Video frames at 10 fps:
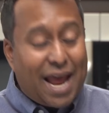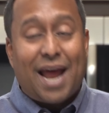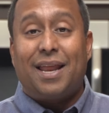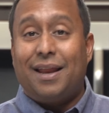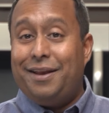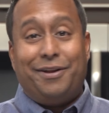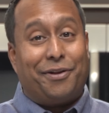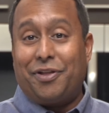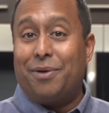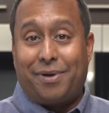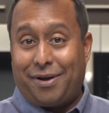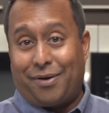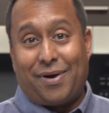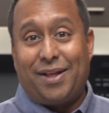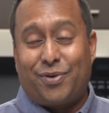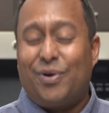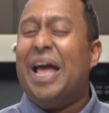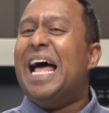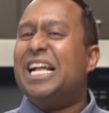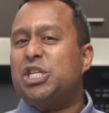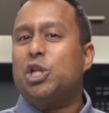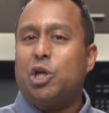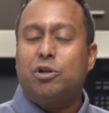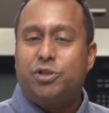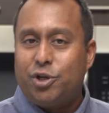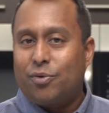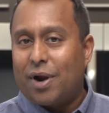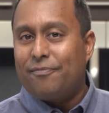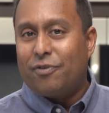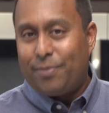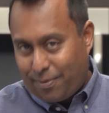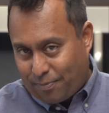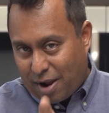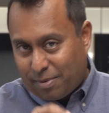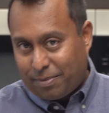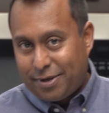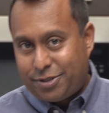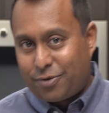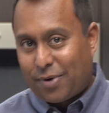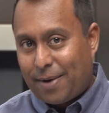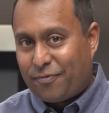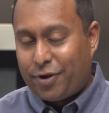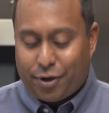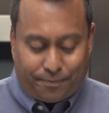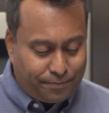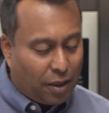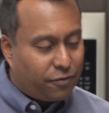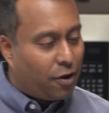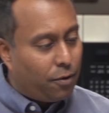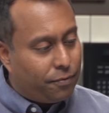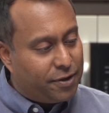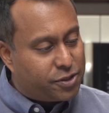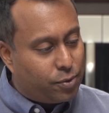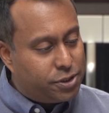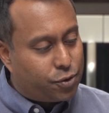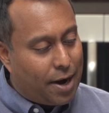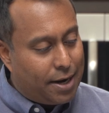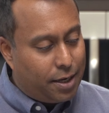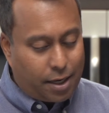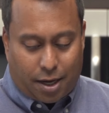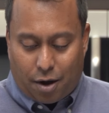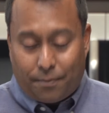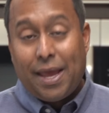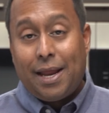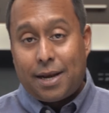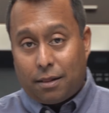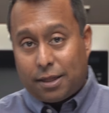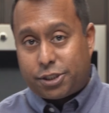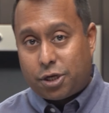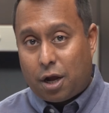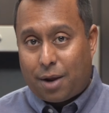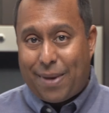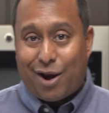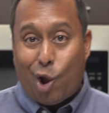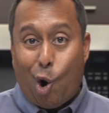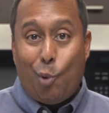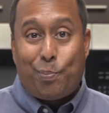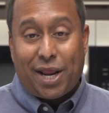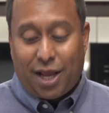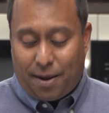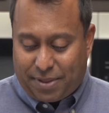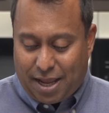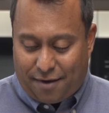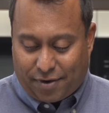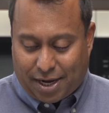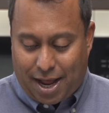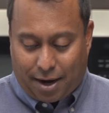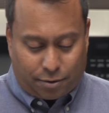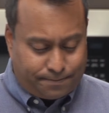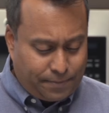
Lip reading: at it and your thumb can go right through. That's a little too ripe for me, probably too ripe for you. So this one's ready to go. Now let's talk about opening up the avocado.